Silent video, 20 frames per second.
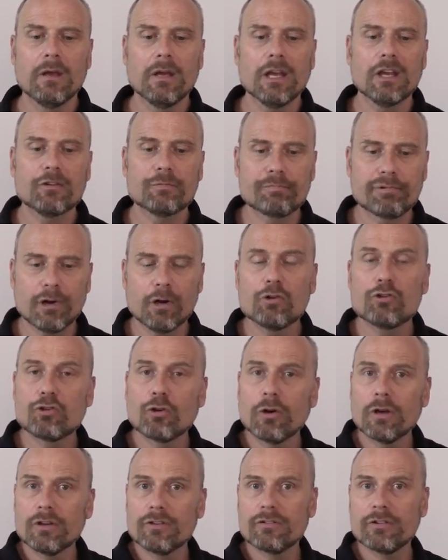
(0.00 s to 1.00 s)
is
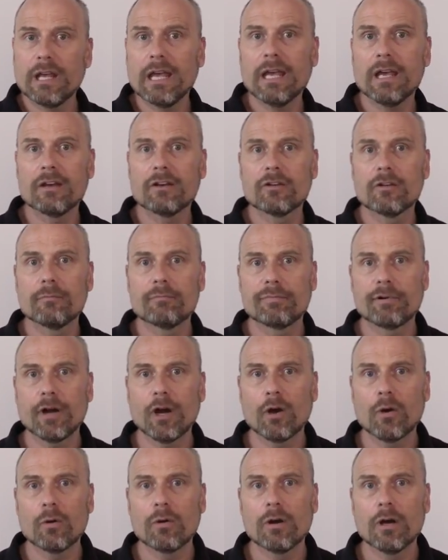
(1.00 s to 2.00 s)
pro-choice and
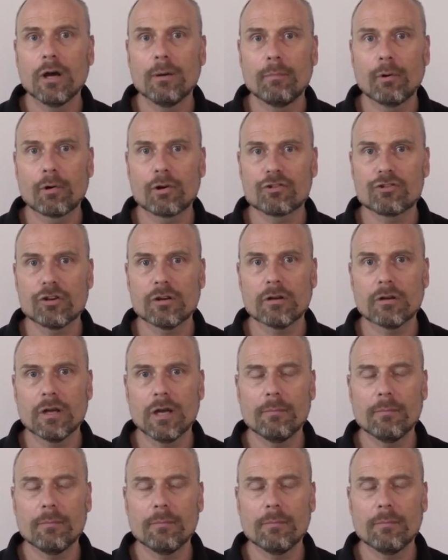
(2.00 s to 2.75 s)
pro-abortion.